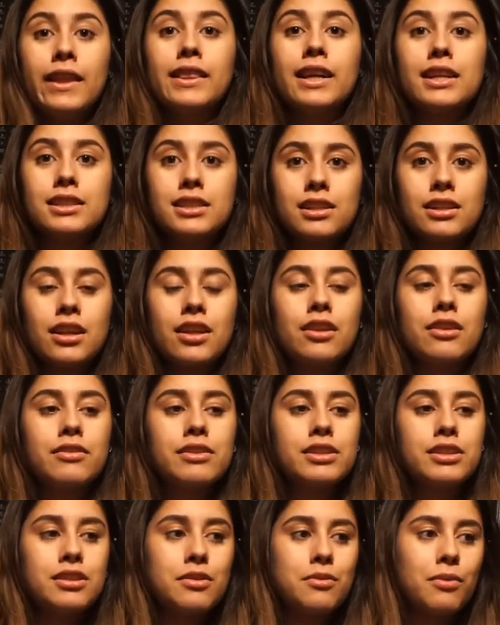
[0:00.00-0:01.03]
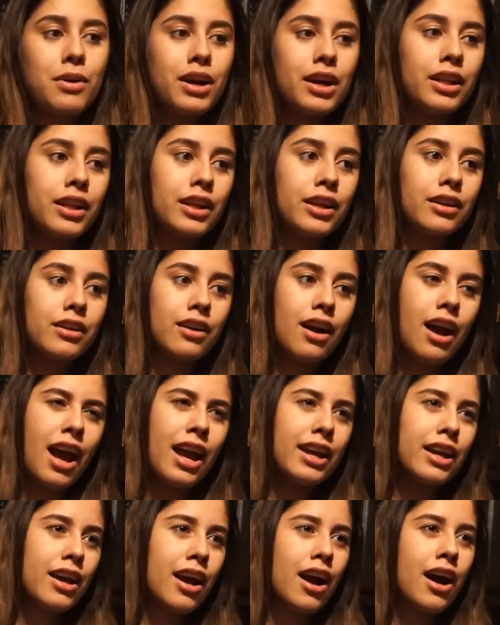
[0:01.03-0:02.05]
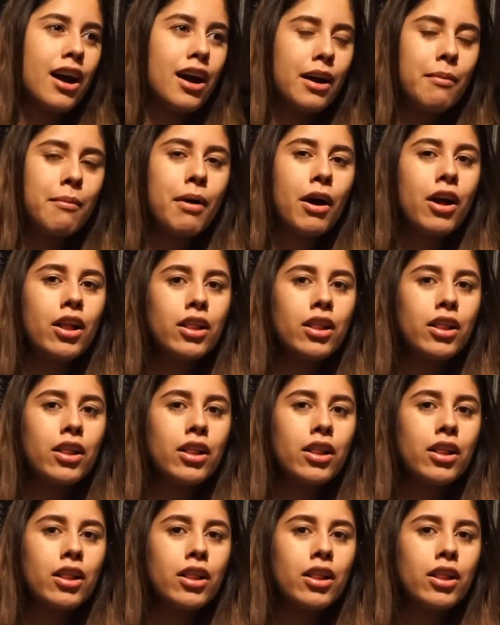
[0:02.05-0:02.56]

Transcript: That's another reason why like I come a